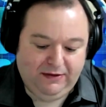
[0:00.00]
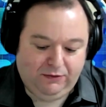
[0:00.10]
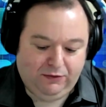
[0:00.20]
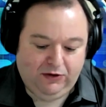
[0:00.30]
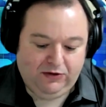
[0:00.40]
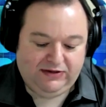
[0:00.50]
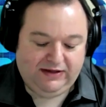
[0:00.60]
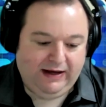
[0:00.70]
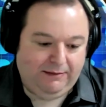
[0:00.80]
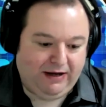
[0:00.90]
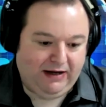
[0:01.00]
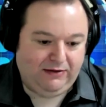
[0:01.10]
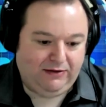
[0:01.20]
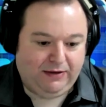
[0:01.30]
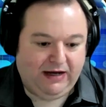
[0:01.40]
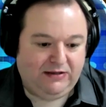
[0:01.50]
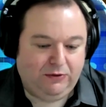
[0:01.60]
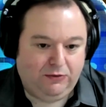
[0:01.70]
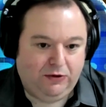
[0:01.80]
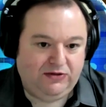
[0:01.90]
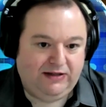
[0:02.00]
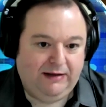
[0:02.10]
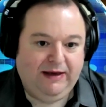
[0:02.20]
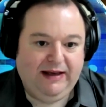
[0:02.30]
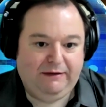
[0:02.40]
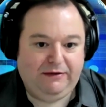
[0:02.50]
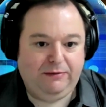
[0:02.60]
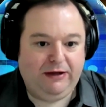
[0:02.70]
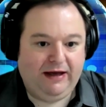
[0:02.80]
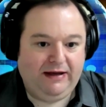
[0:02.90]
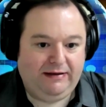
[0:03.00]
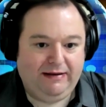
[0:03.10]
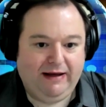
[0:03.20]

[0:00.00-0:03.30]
roles that the possible roles they may have to play